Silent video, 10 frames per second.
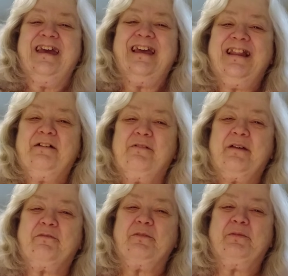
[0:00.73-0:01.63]
Hello,
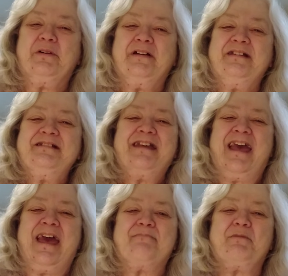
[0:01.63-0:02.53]
everyone.
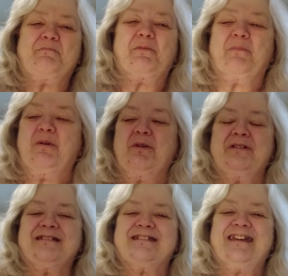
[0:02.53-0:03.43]
Happy
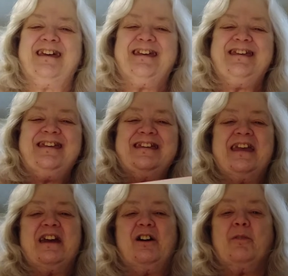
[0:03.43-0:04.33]
Memorial's Day.
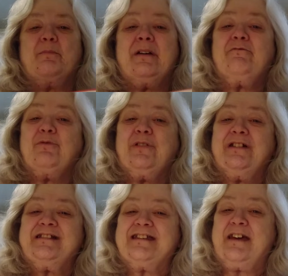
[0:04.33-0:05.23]
Hope
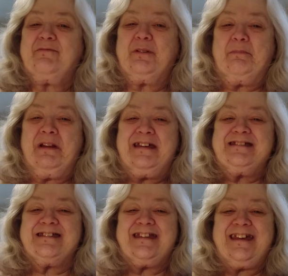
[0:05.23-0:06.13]
everyone's having a
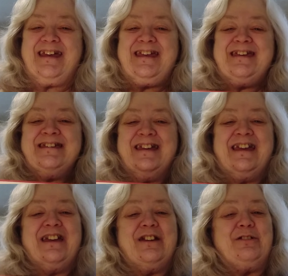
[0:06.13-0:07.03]
blessed day.
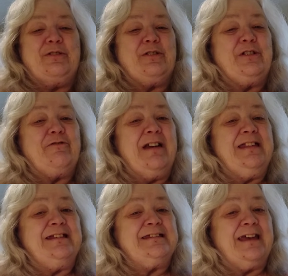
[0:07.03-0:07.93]
You're in
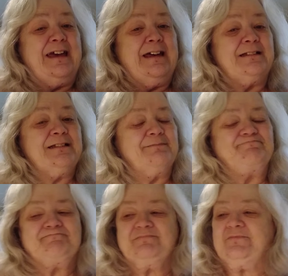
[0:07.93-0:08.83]
Granny's house.
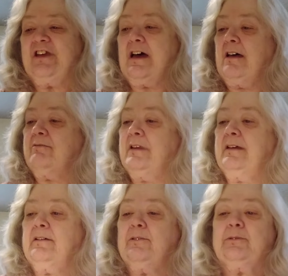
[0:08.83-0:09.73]
Y'all
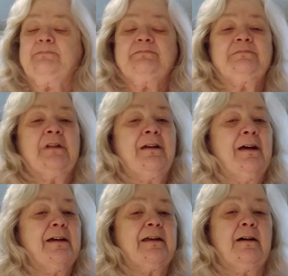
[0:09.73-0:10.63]
know.
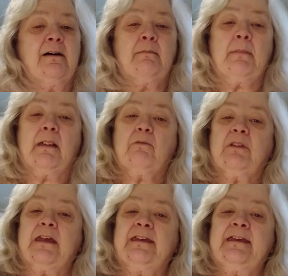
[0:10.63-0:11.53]
Come
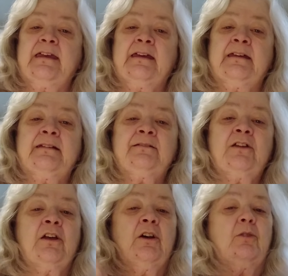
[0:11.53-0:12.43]
on in.
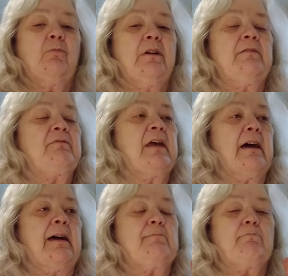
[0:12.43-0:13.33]
We've
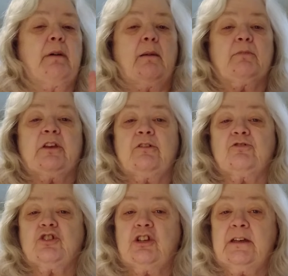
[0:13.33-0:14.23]
got barbecue
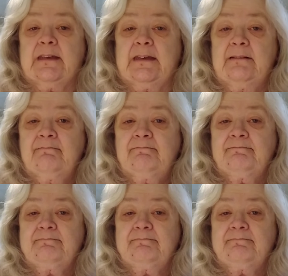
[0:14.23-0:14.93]
chicken,